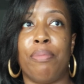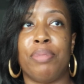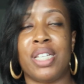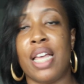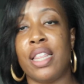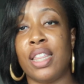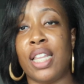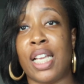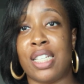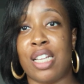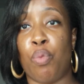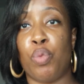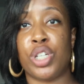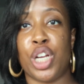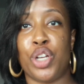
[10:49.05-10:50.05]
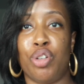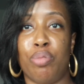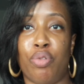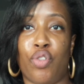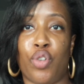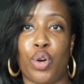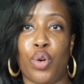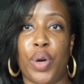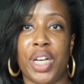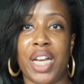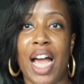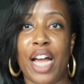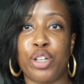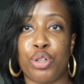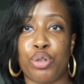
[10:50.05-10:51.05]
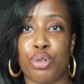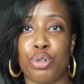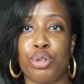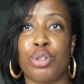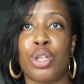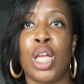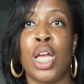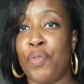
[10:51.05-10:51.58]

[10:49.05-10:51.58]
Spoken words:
10 things I wish I knew before going natural?